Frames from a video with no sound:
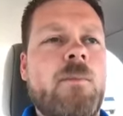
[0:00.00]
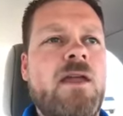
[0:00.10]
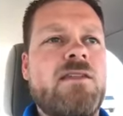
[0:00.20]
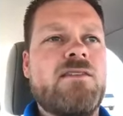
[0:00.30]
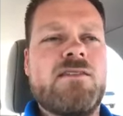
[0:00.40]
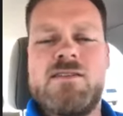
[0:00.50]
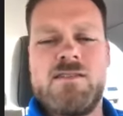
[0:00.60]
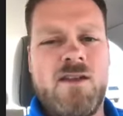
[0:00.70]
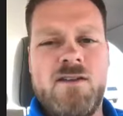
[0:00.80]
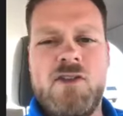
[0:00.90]
It's the
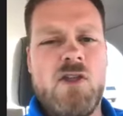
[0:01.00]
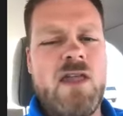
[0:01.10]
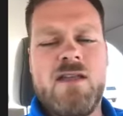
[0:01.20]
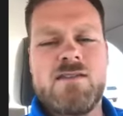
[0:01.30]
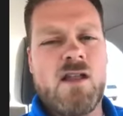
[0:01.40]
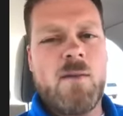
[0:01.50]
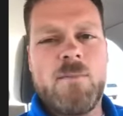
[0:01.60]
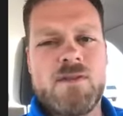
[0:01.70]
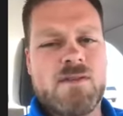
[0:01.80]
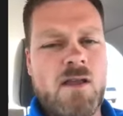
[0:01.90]
sun. You can't stop
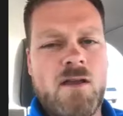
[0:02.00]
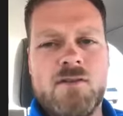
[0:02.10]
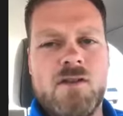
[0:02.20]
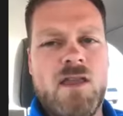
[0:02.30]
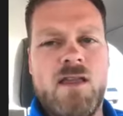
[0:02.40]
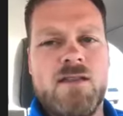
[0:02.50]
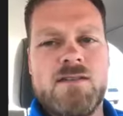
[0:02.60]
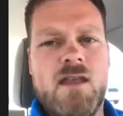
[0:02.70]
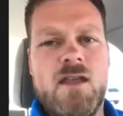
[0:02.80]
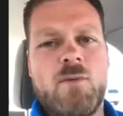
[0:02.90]
the sun. You can't
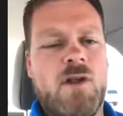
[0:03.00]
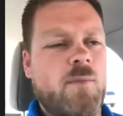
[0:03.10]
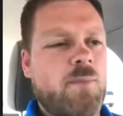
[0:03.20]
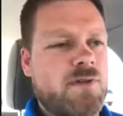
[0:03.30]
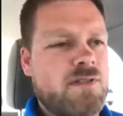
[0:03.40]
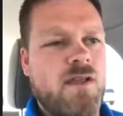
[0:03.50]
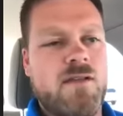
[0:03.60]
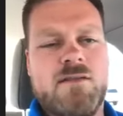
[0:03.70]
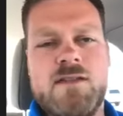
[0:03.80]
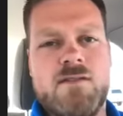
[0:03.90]
say 100%
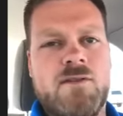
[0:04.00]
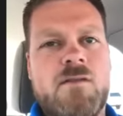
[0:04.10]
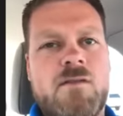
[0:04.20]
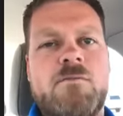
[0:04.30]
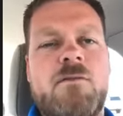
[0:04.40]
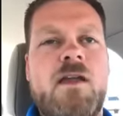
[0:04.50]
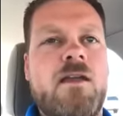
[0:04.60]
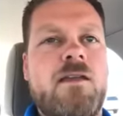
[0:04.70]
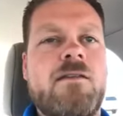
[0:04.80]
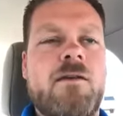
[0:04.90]
this will never
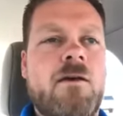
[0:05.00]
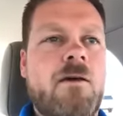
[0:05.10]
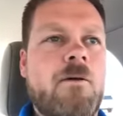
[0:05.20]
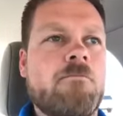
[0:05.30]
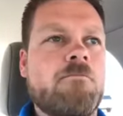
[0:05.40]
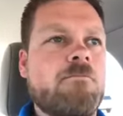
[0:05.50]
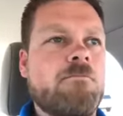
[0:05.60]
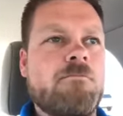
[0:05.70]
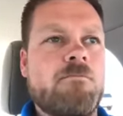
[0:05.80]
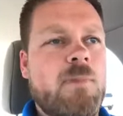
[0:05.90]
fade
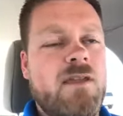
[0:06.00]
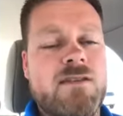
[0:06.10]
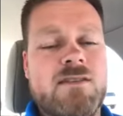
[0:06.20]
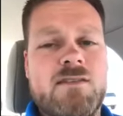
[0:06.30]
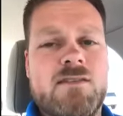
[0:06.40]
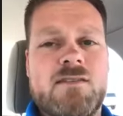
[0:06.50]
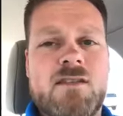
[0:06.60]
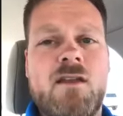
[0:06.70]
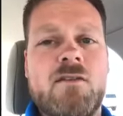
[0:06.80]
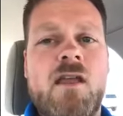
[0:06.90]
because it's the
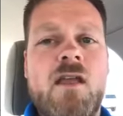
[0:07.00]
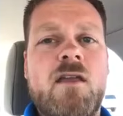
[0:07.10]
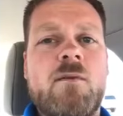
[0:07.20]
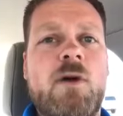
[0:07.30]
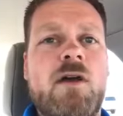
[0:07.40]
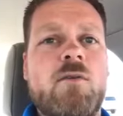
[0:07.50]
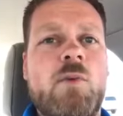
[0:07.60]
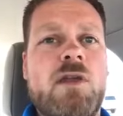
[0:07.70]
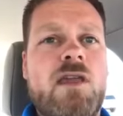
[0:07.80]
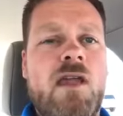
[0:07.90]
sun. But
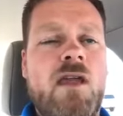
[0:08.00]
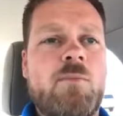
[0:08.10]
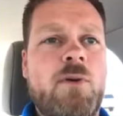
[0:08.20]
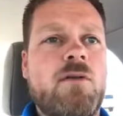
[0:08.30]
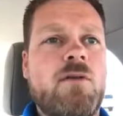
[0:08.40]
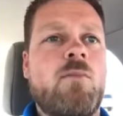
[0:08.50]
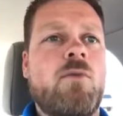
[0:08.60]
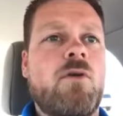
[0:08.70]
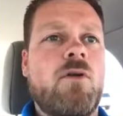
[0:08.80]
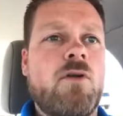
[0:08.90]
we can put
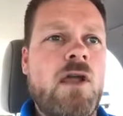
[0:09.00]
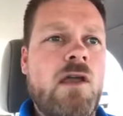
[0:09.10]
more